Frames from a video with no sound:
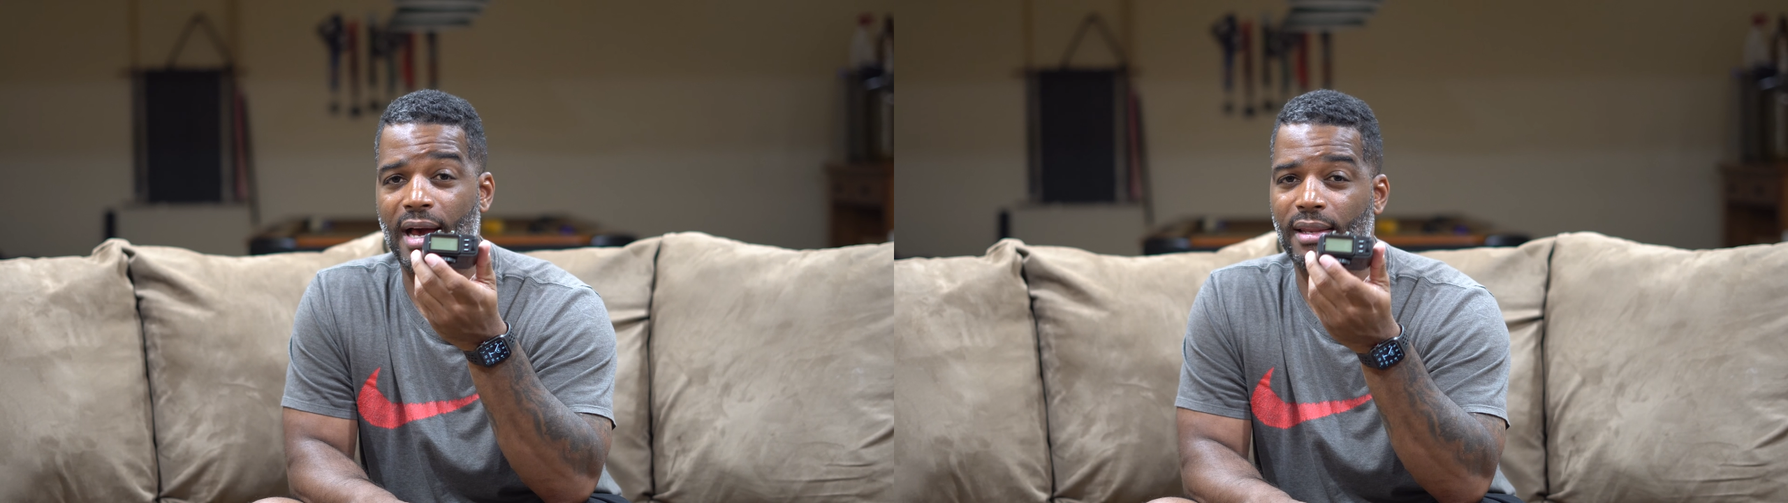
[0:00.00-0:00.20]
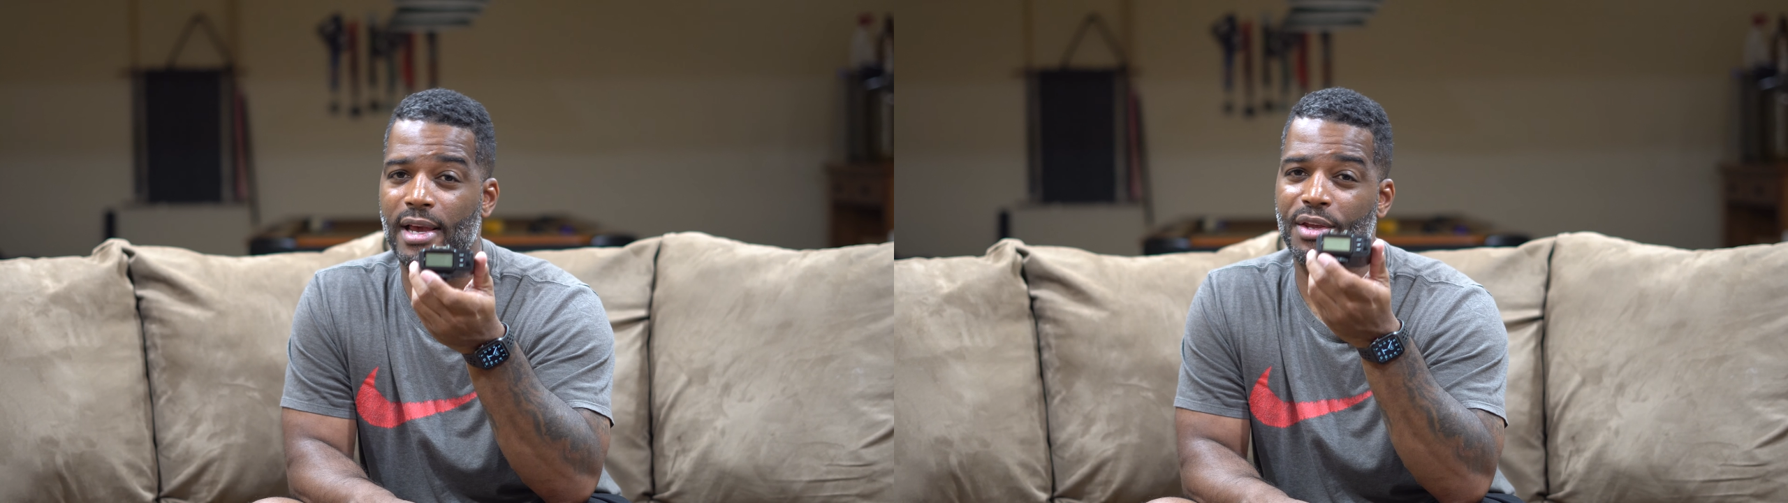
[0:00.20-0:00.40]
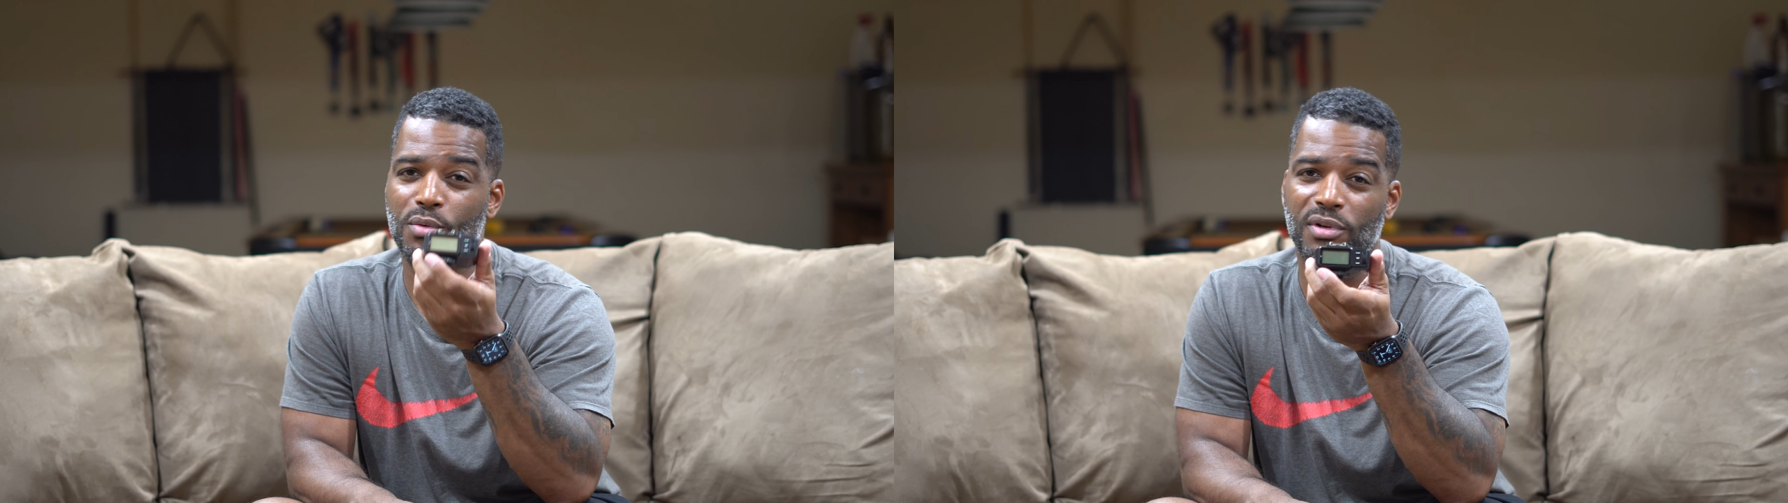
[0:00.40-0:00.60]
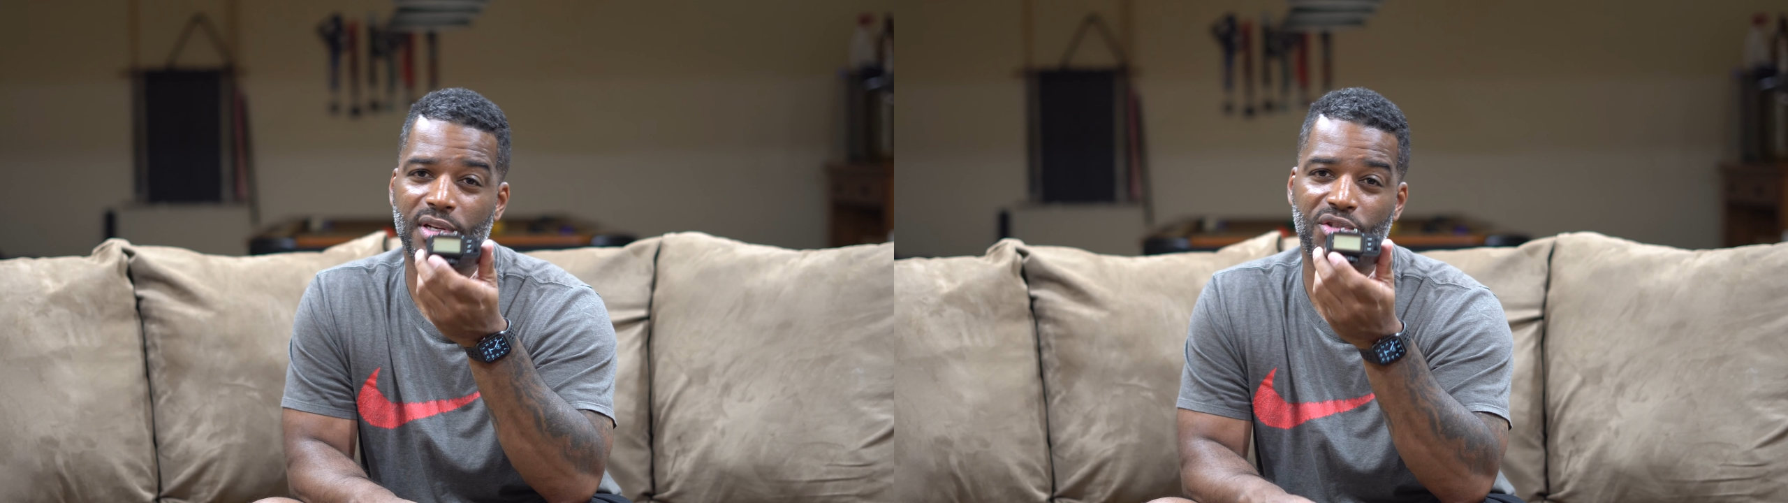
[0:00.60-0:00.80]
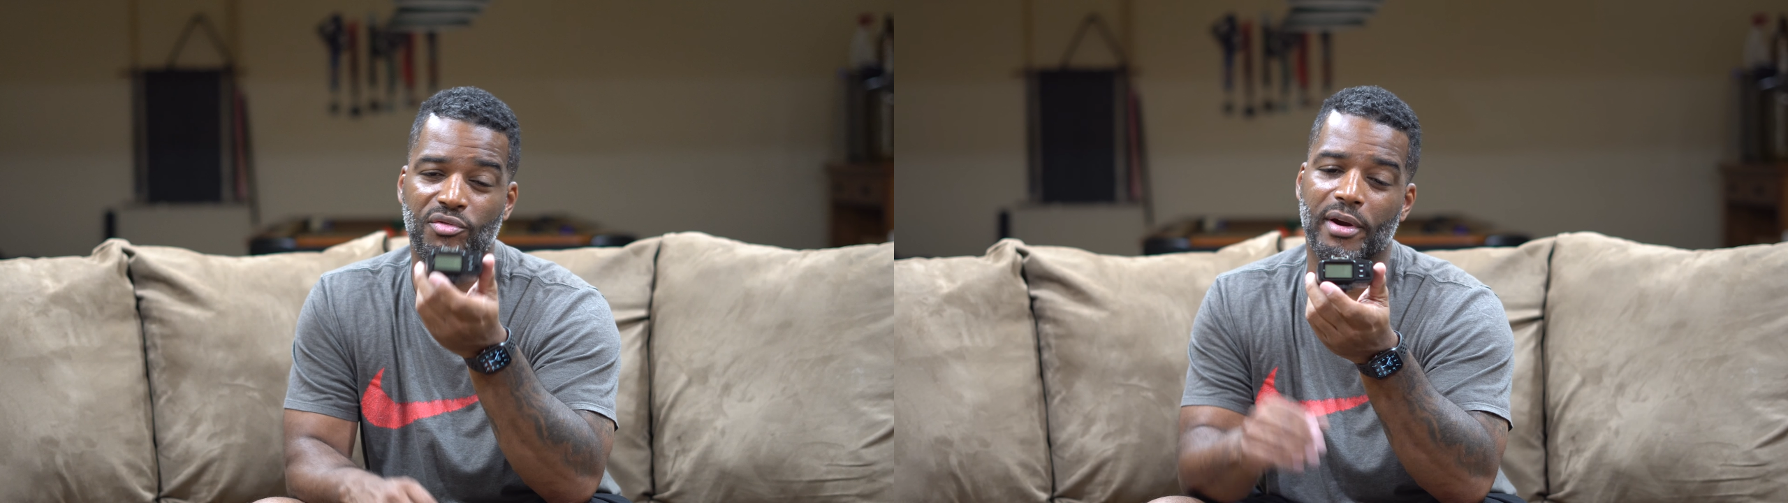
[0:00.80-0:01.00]
I like using
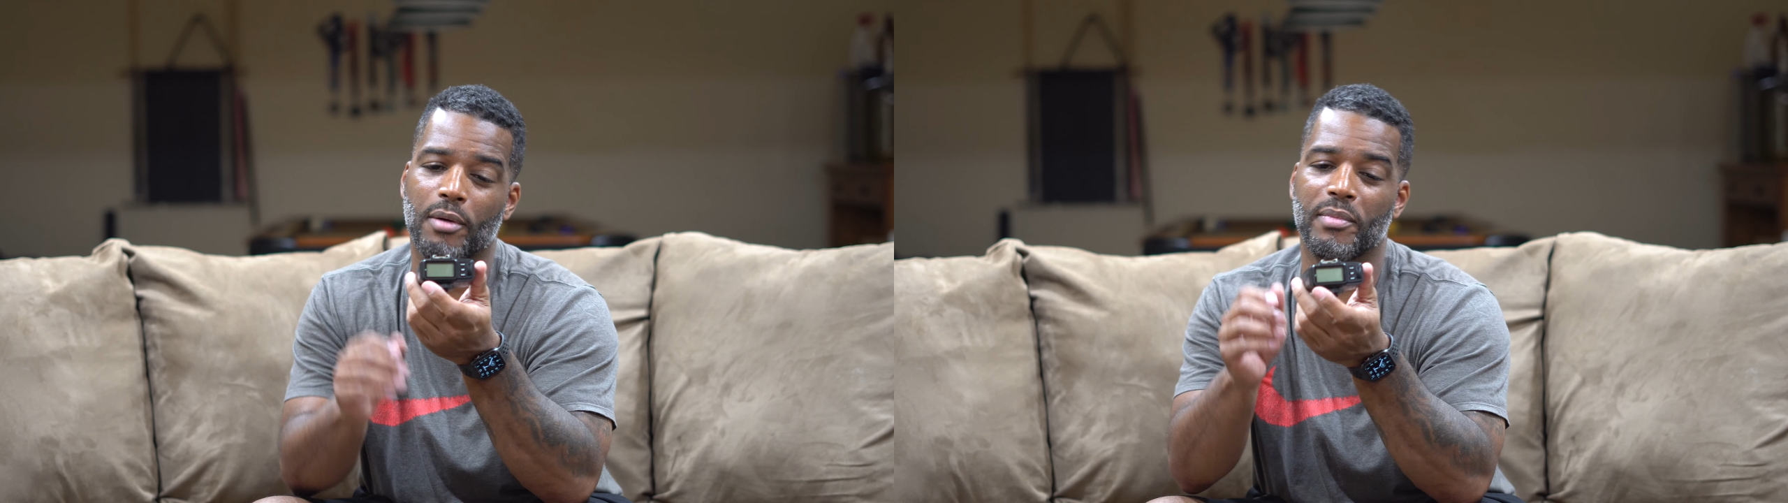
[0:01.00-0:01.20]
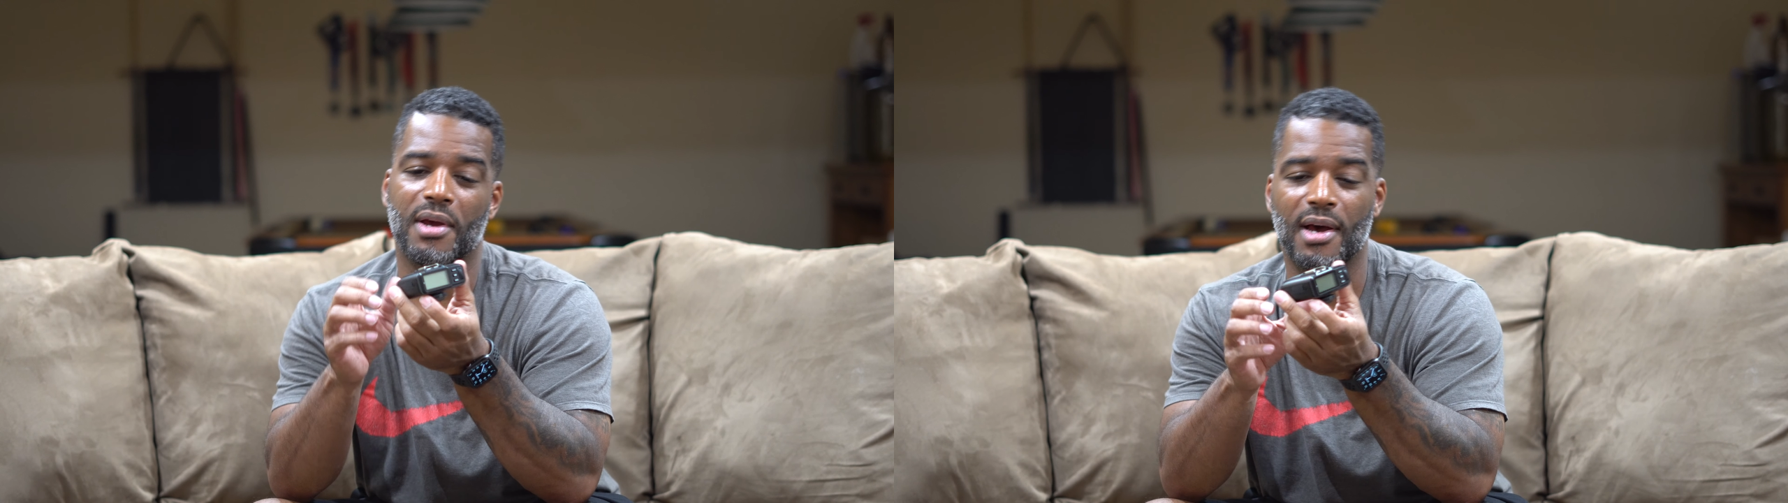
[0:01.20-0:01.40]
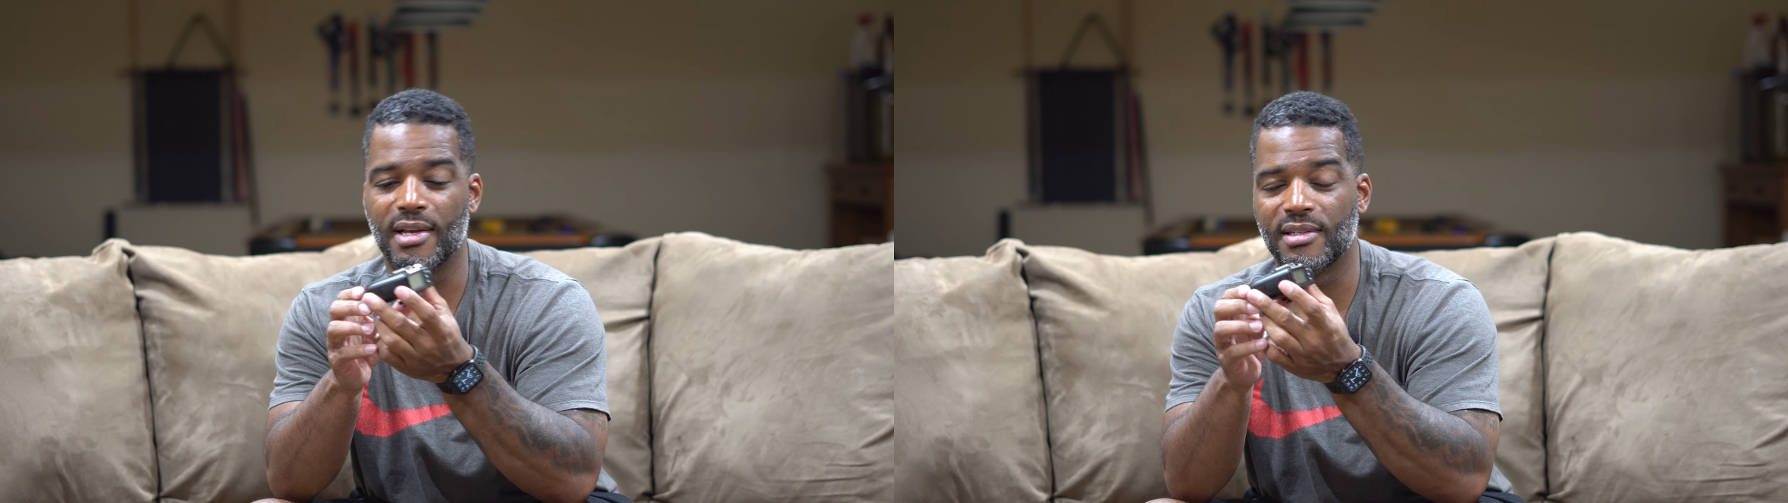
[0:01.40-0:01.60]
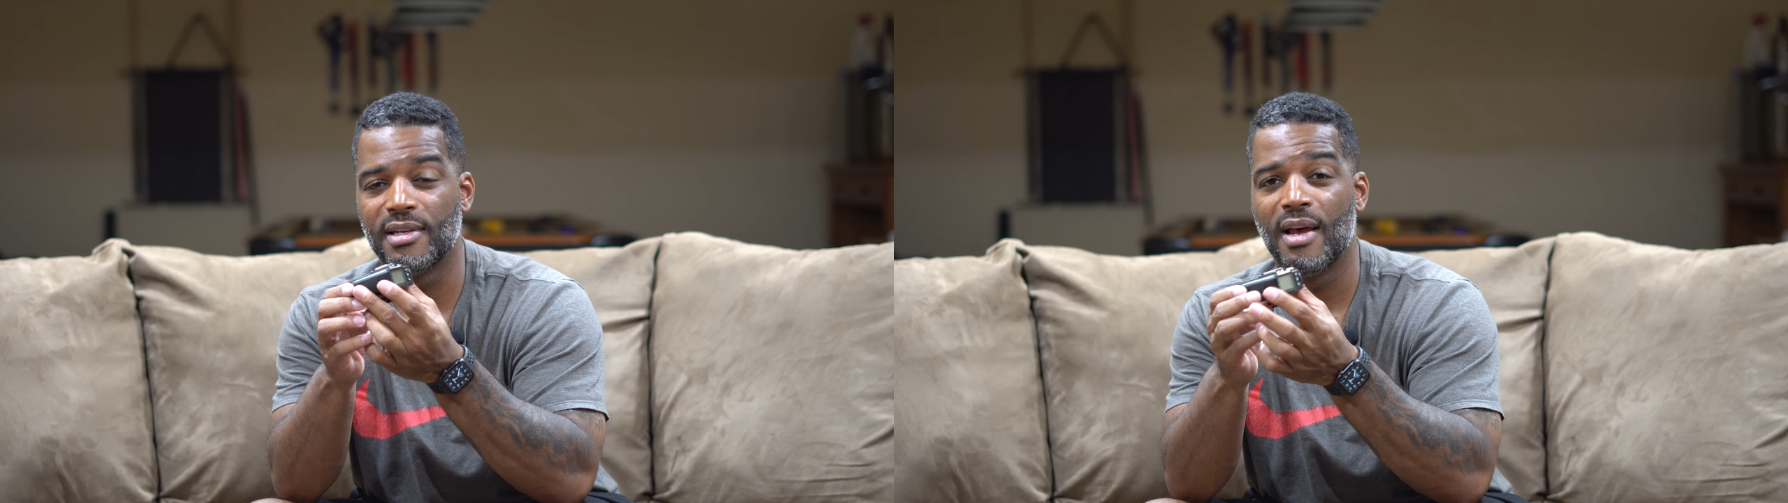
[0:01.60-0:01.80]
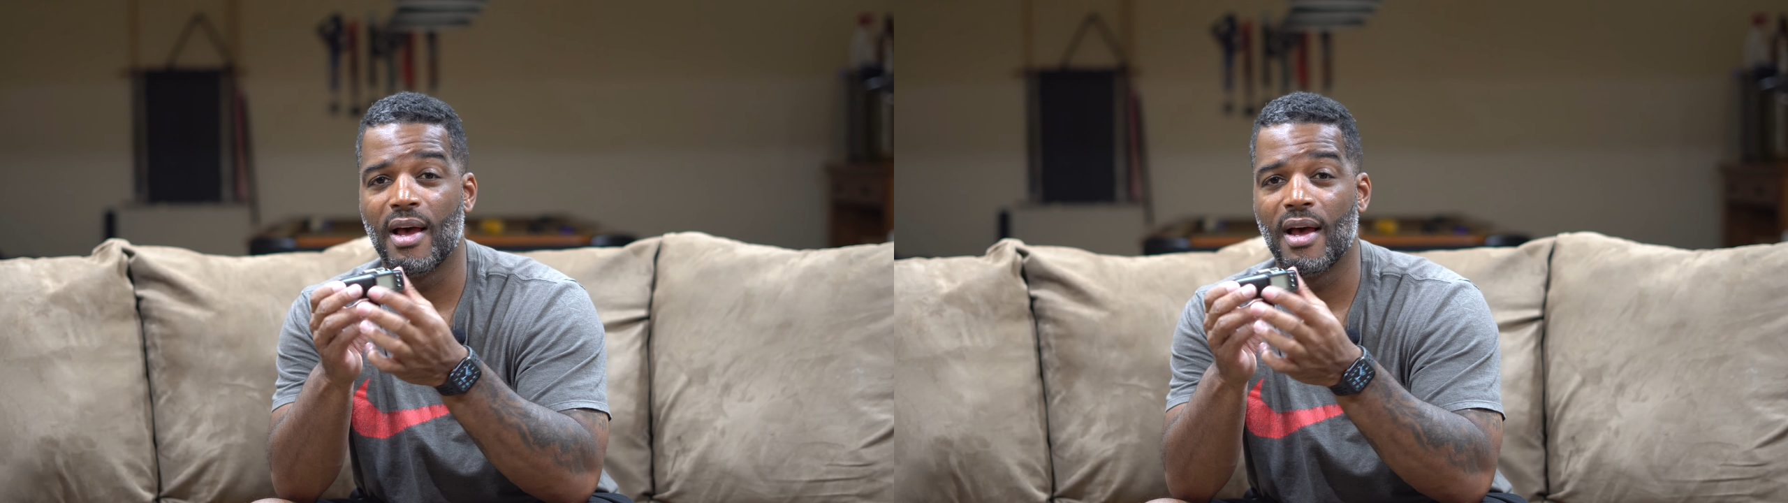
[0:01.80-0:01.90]
this trigger because